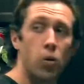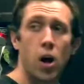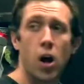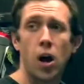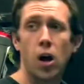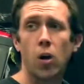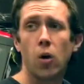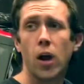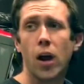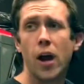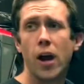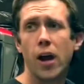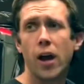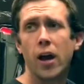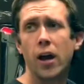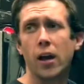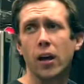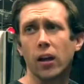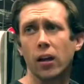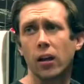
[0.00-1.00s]
Whoa,
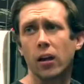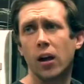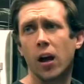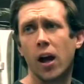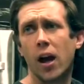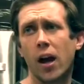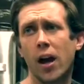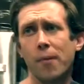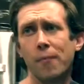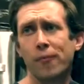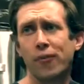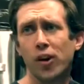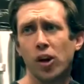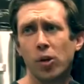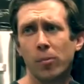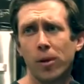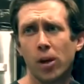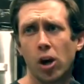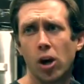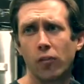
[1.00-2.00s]
hey, I'm
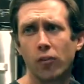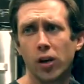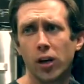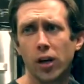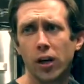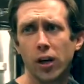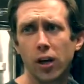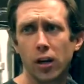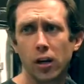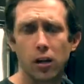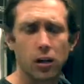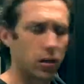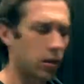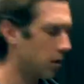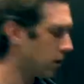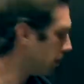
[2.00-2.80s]
filming over here.